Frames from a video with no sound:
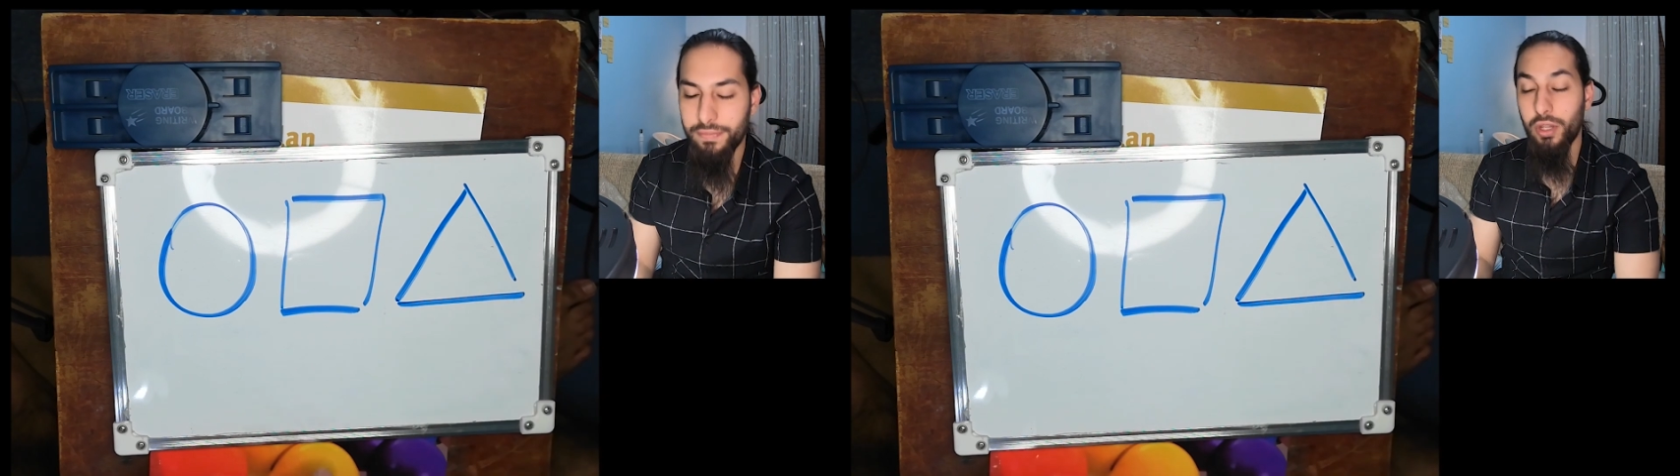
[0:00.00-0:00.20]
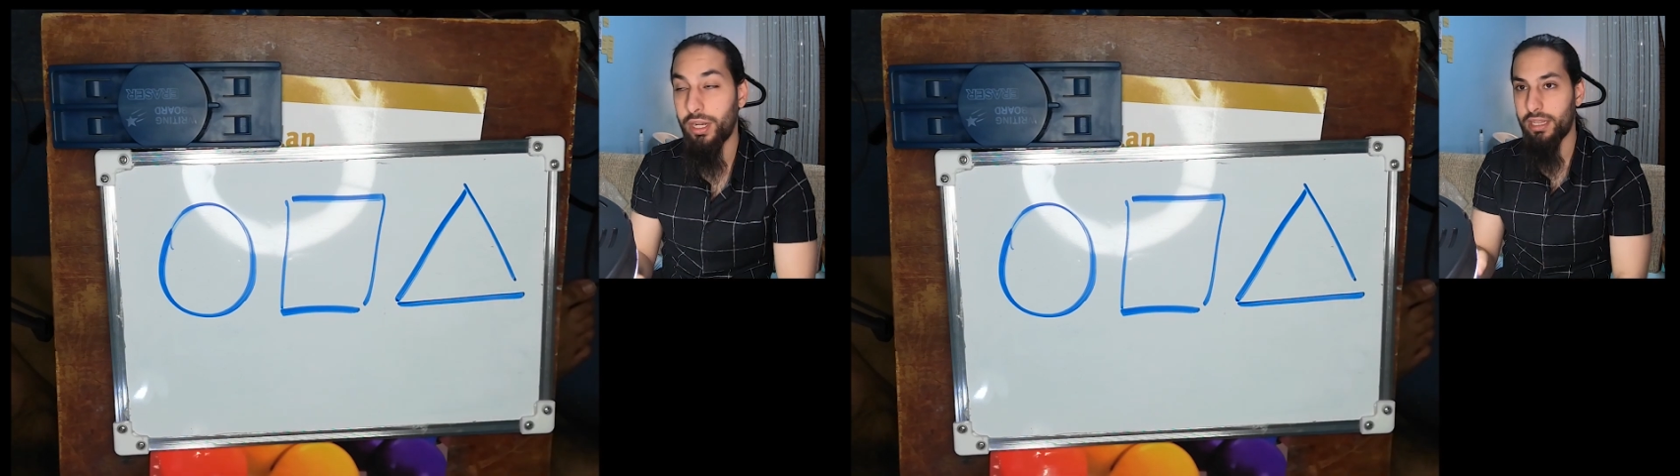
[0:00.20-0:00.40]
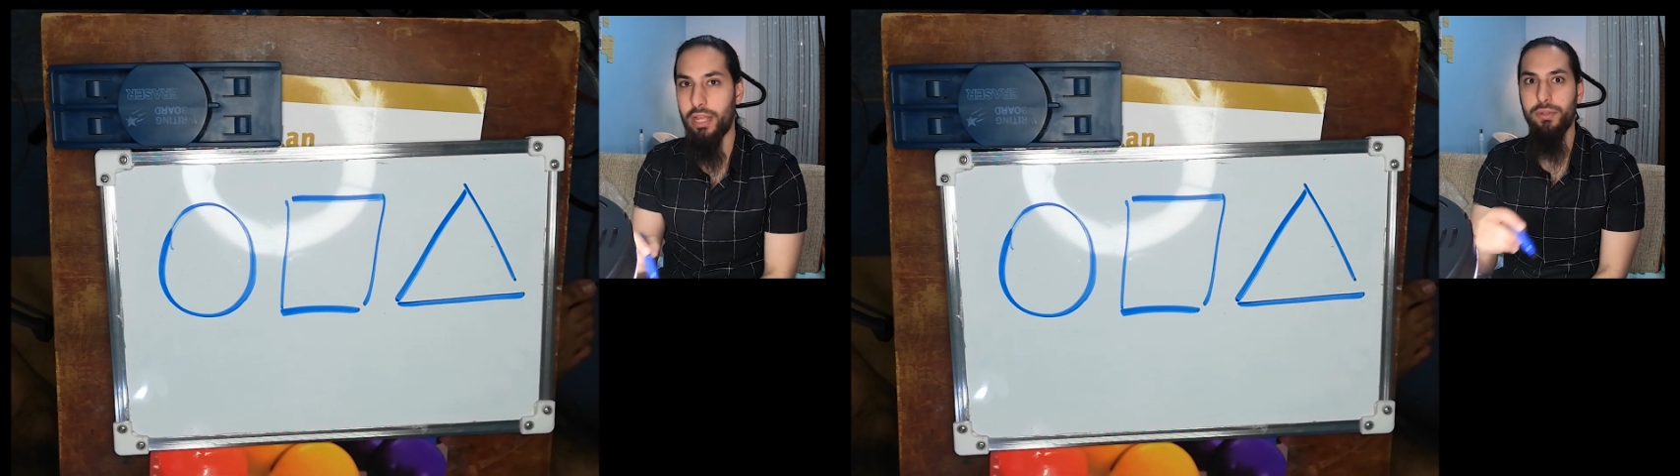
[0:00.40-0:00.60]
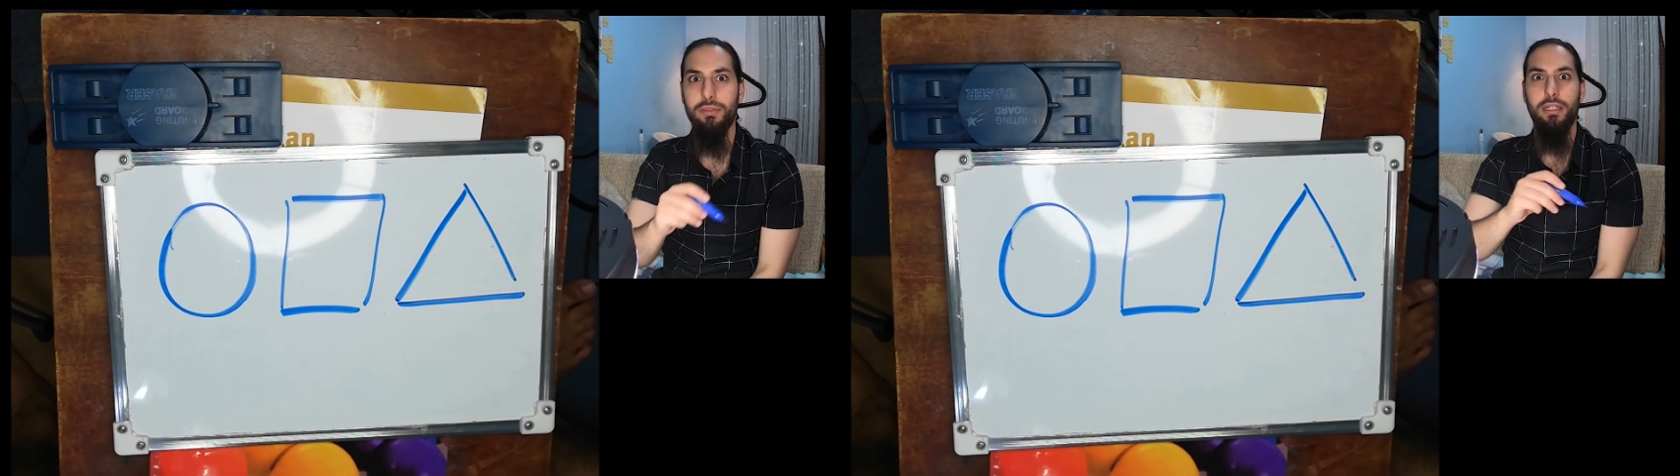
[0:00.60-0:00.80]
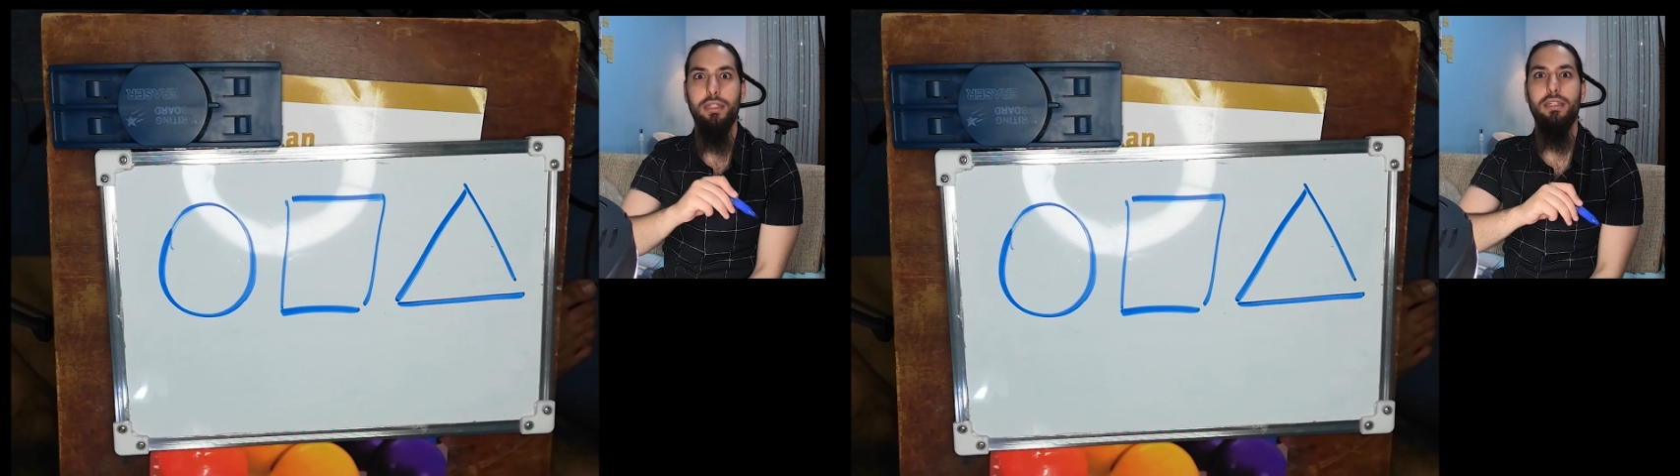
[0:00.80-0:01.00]
No, not
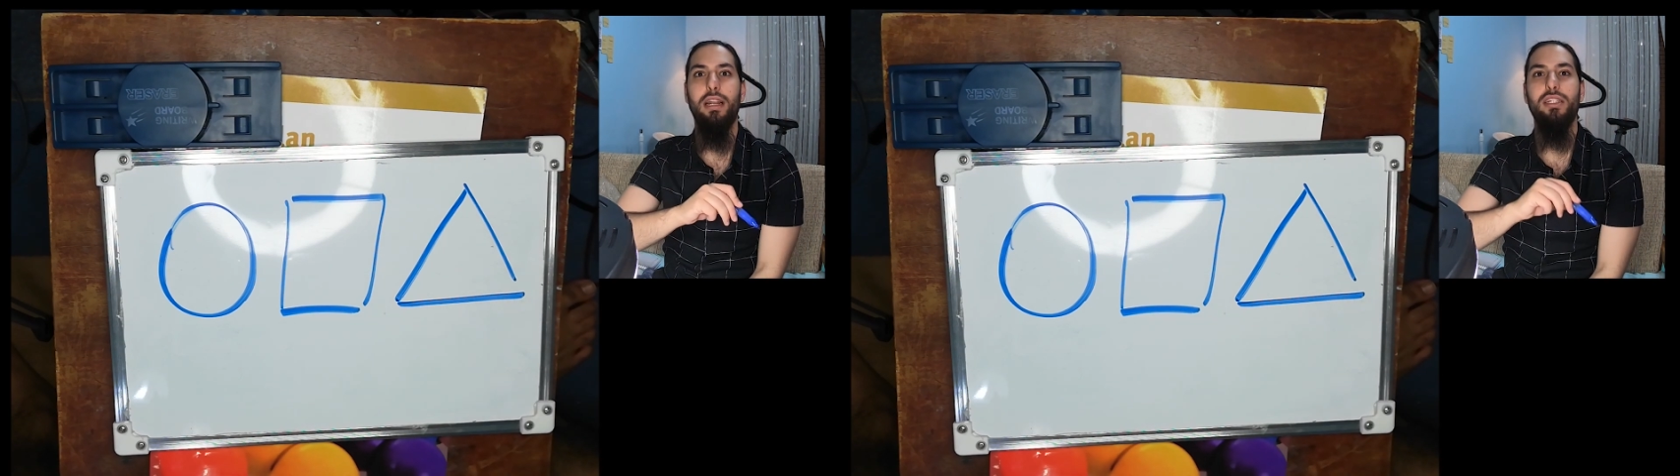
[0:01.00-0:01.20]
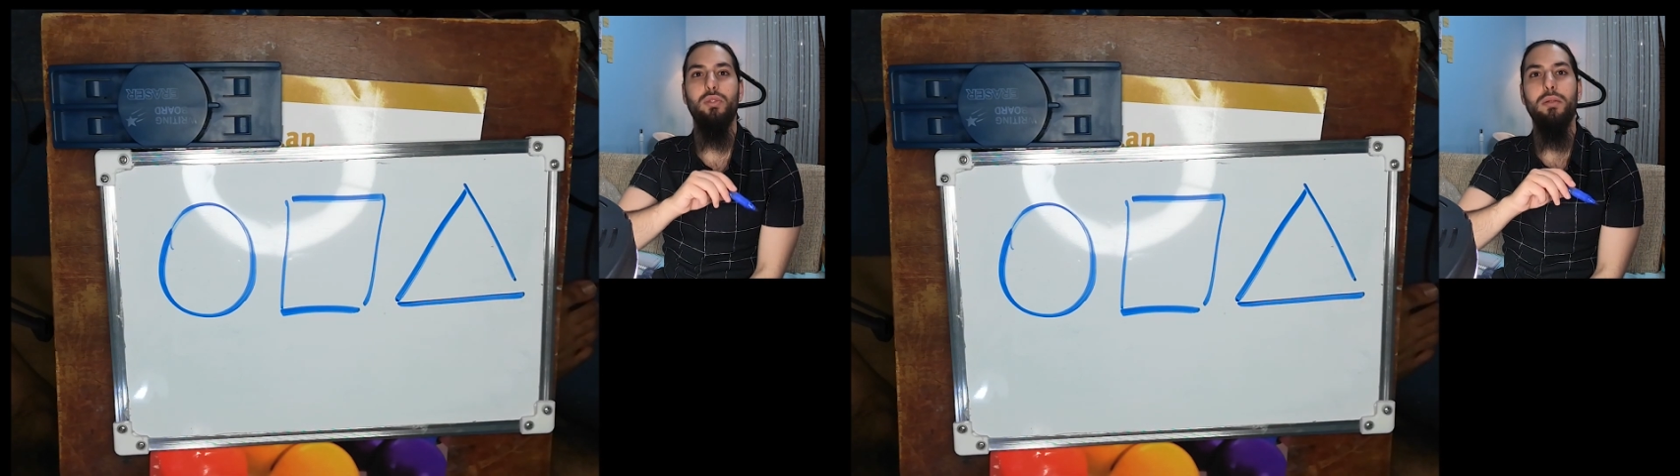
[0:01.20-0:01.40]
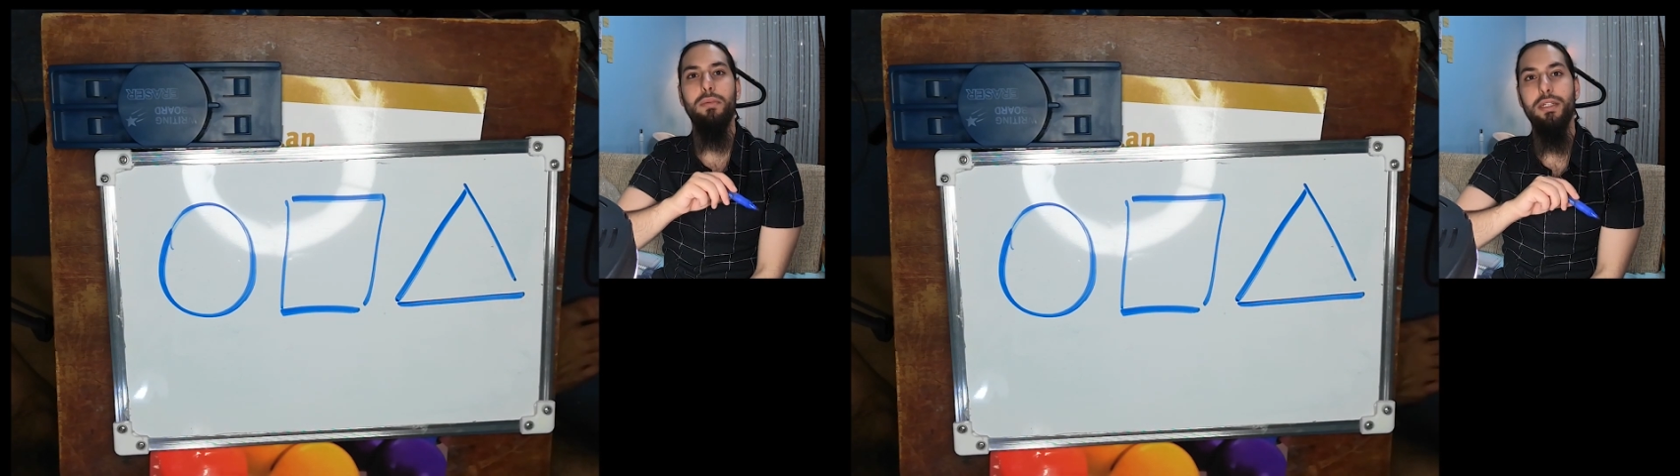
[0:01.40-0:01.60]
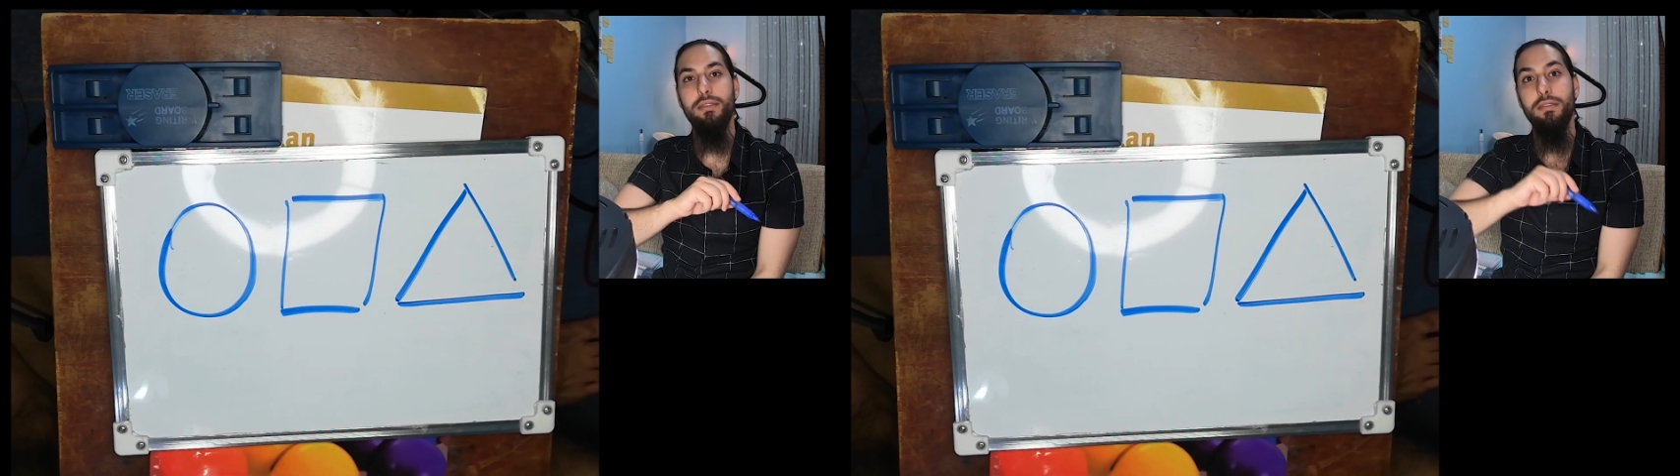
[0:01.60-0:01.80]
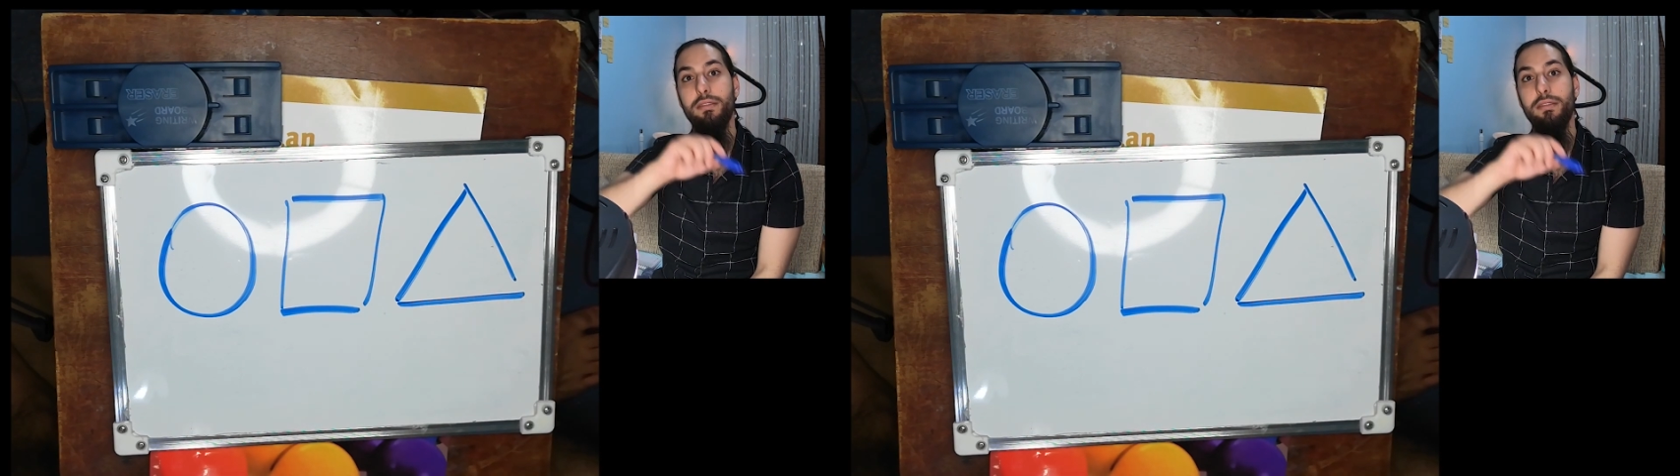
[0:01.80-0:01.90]
the last one, but